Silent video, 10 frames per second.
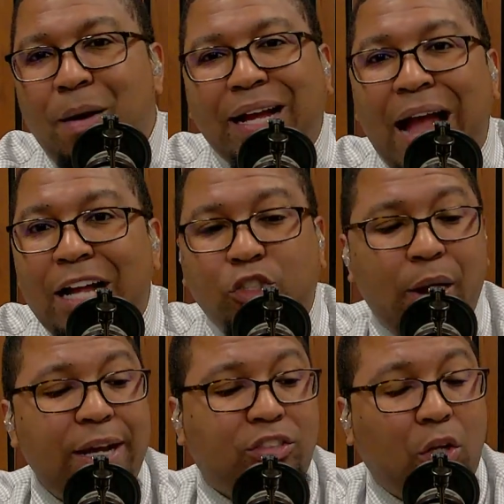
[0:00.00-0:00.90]
By God's
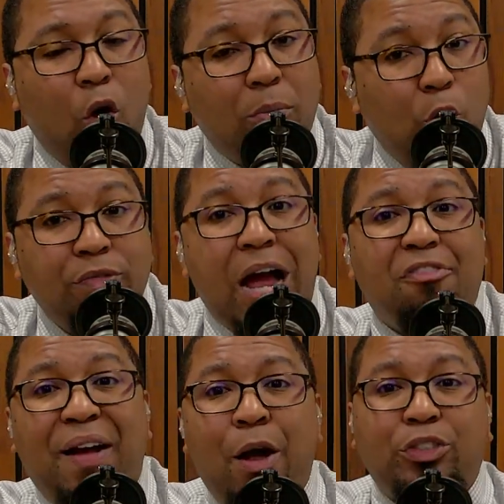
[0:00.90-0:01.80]
grace, the Lord moved
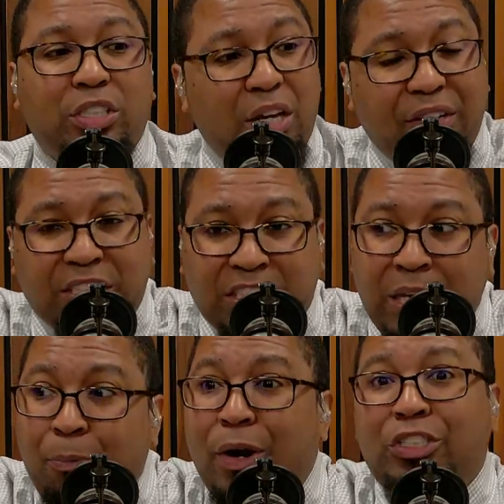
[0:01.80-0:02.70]
our founders to give us a
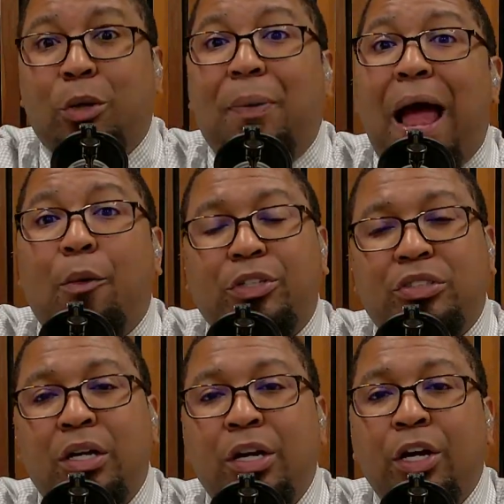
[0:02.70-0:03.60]
separation of
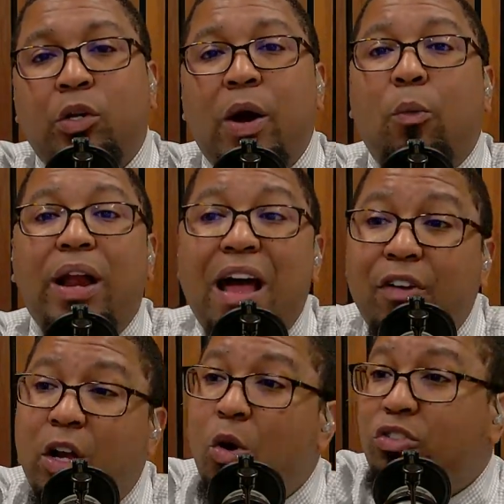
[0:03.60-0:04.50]
powers to where
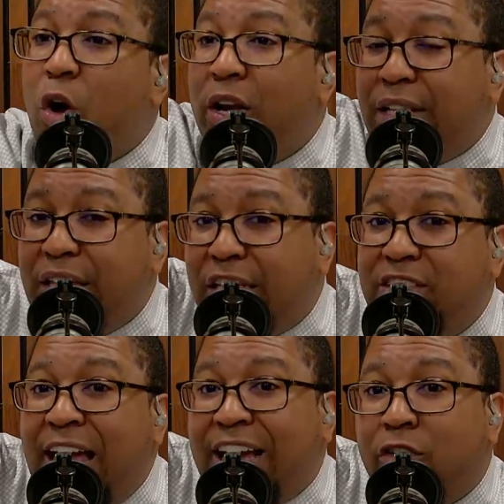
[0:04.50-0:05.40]
whatever goes on at the
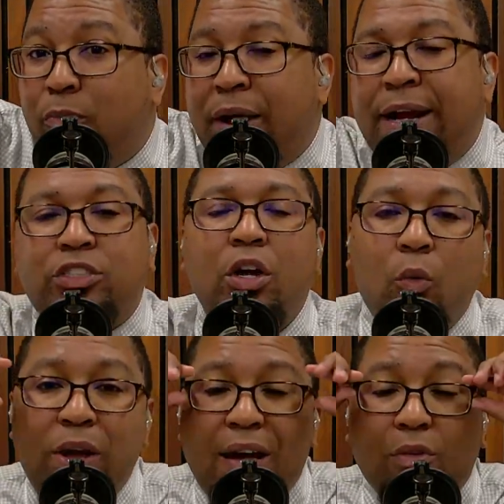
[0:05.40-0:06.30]
executive branch,
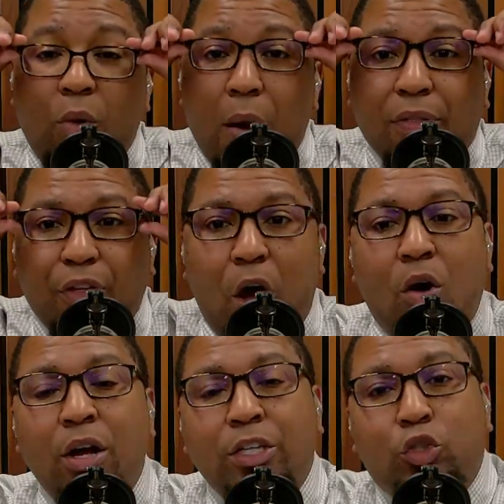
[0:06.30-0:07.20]
we have the
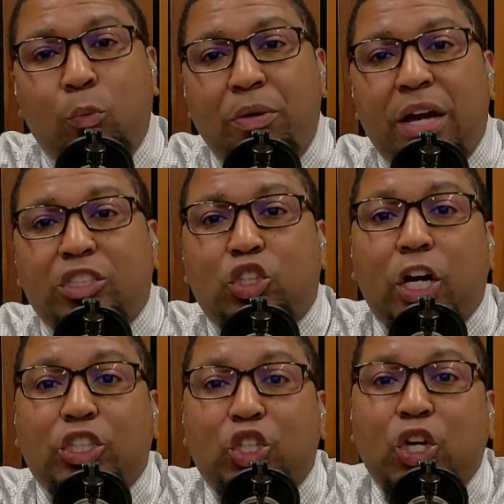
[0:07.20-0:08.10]
wherewithal to be a,
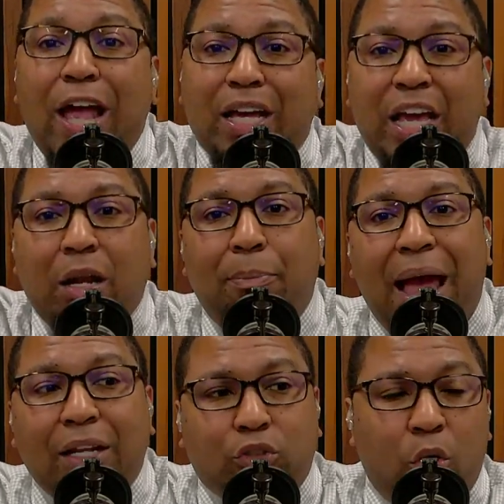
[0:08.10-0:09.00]
a check and a
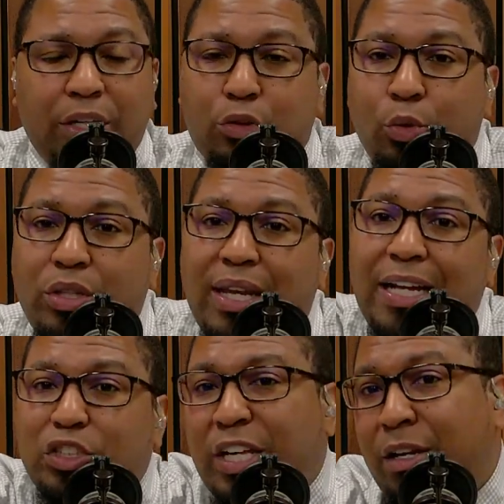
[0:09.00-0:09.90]
balance on it through the
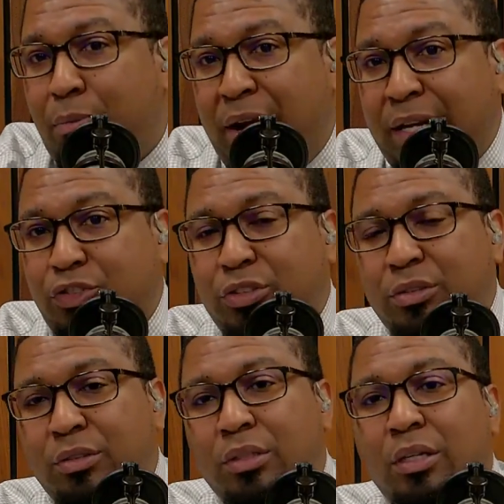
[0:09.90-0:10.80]
legislative branch.
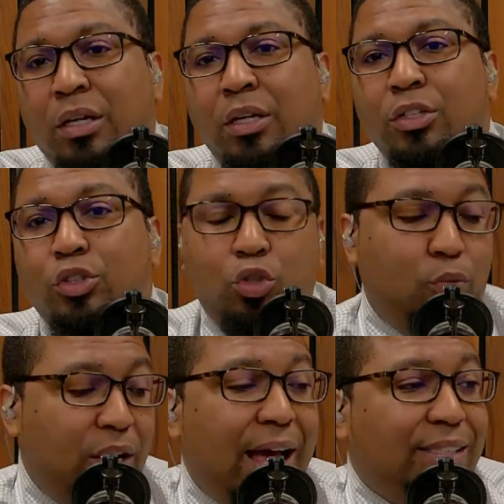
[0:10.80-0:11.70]
Do
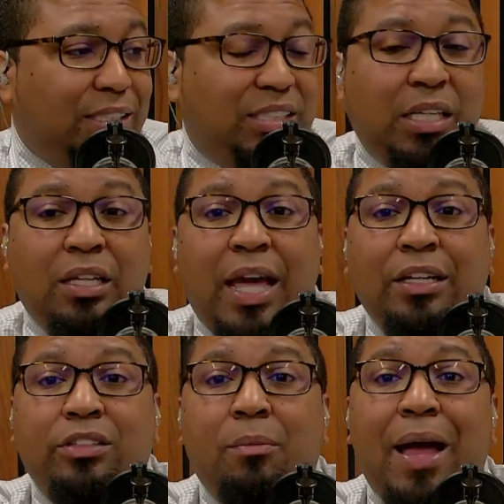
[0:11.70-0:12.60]
you realize the Senate
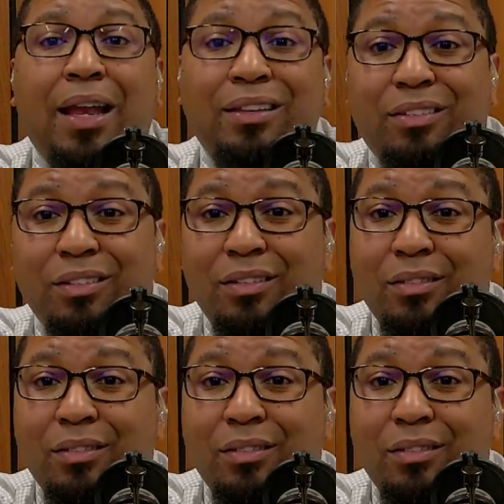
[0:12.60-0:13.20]
hangs in the balance?